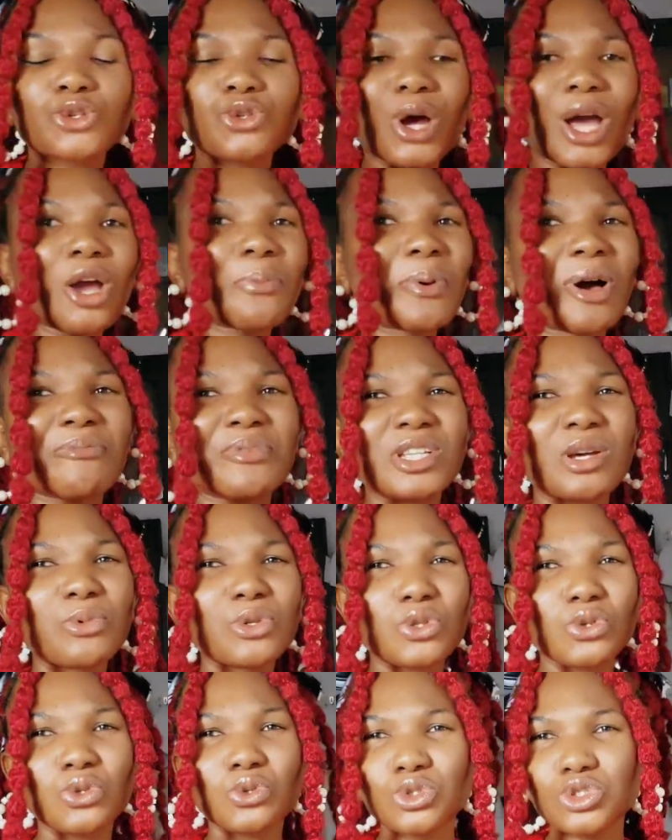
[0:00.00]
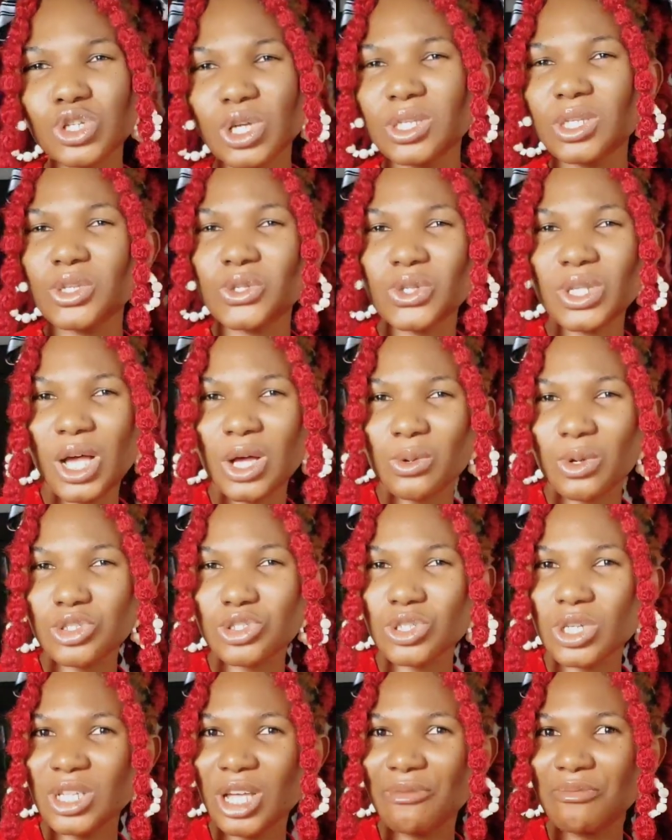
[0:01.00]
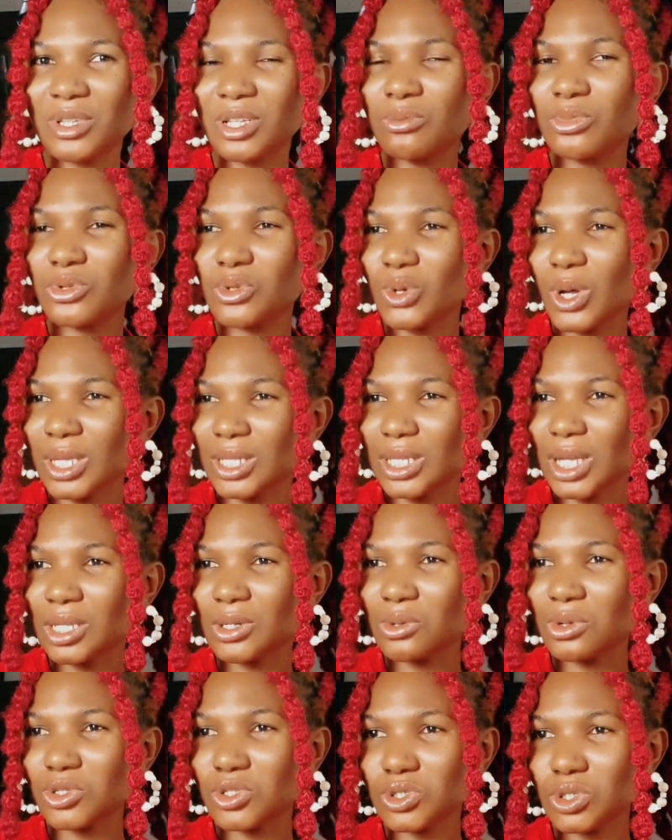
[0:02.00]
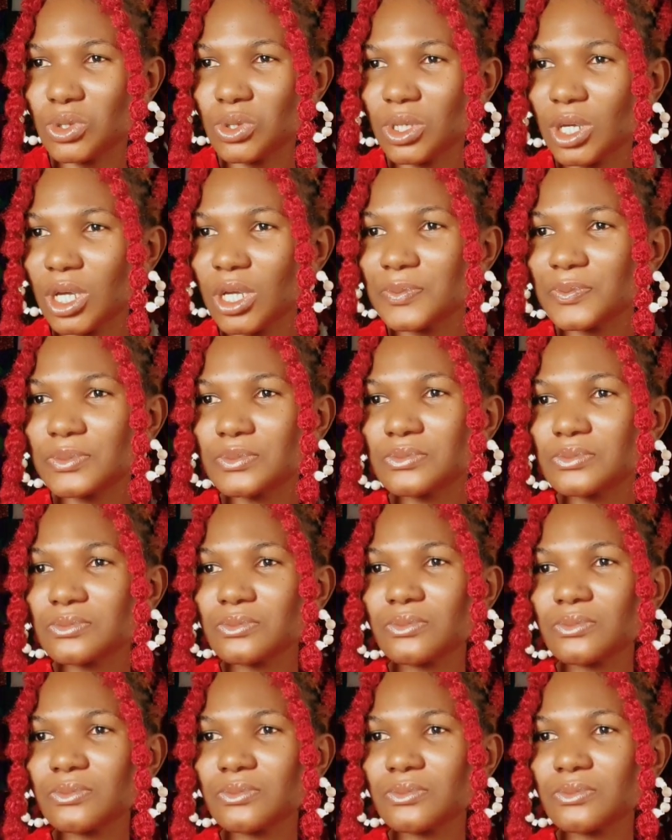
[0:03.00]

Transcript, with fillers: So I hope I've been able to do justice to that question. I've been able to answer the question. Okay,